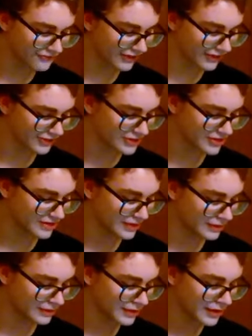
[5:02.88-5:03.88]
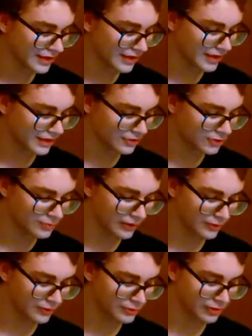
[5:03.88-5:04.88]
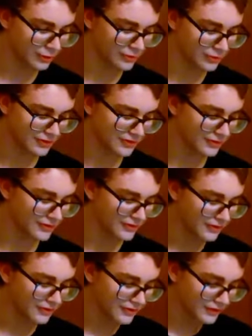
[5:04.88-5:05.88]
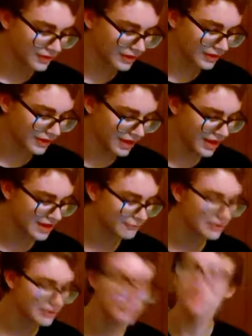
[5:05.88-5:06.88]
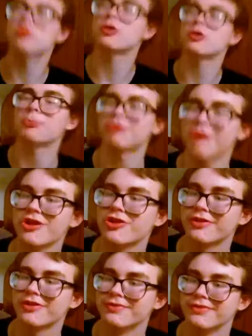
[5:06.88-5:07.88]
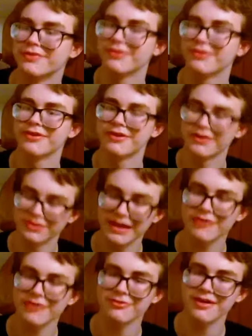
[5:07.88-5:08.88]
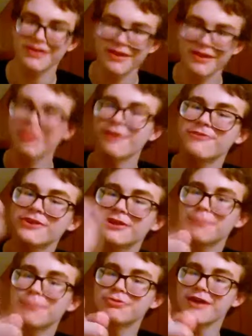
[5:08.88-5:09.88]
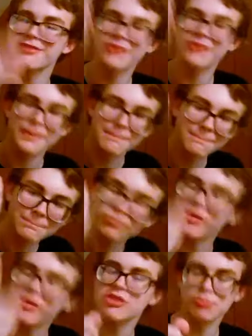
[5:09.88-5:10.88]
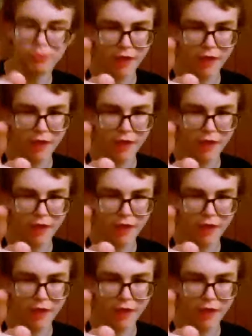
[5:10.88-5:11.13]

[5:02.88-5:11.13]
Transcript: functioning in small doses. It can reduce depression. That's right. So if you're depressed, mess a